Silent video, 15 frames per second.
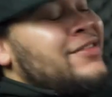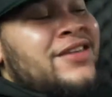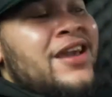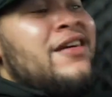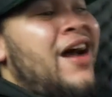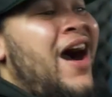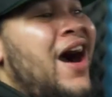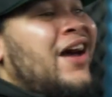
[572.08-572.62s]

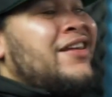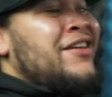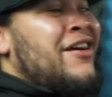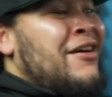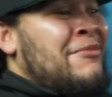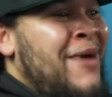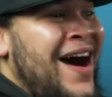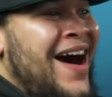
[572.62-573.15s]
Get out of
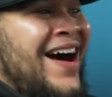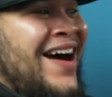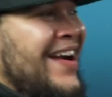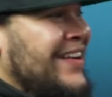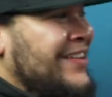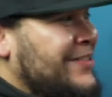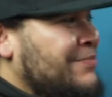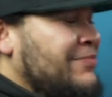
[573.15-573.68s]
your
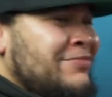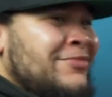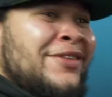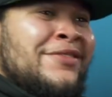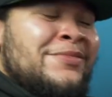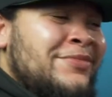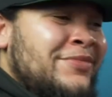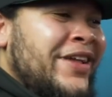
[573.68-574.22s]
mind.
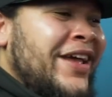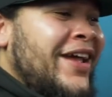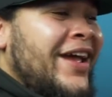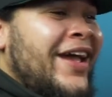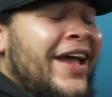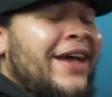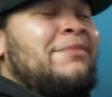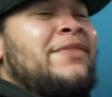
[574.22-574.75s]

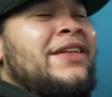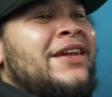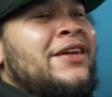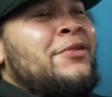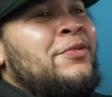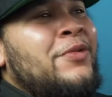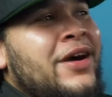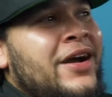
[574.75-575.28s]
Nigga, nigga,
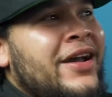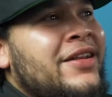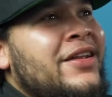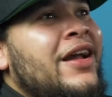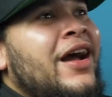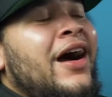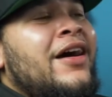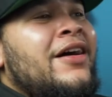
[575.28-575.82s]
what?
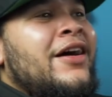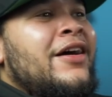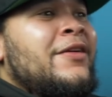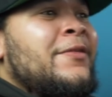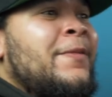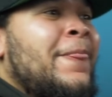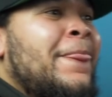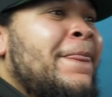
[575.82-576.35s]
This was
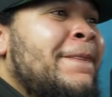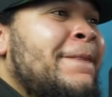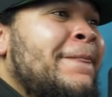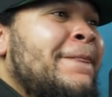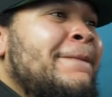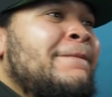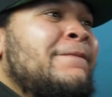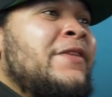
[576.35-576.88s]
pre Molly.
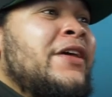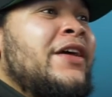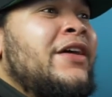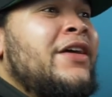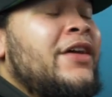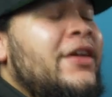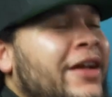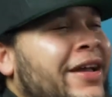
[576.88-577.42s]
Nigga,